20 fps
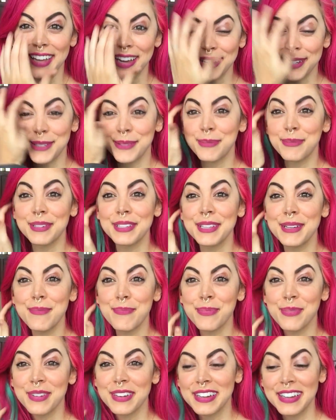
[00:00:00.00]
that's really
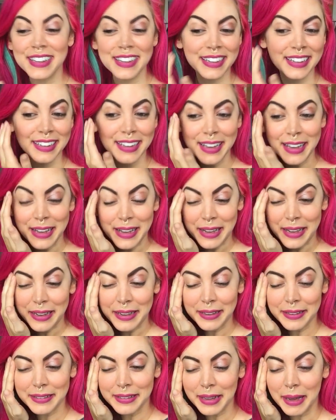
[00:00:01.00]
pretty.
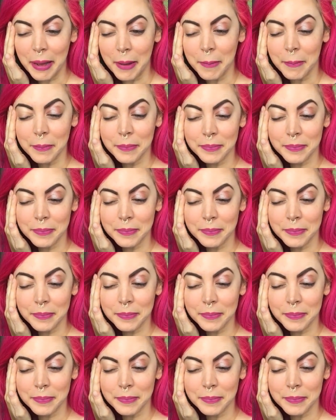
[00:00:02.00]
Okay.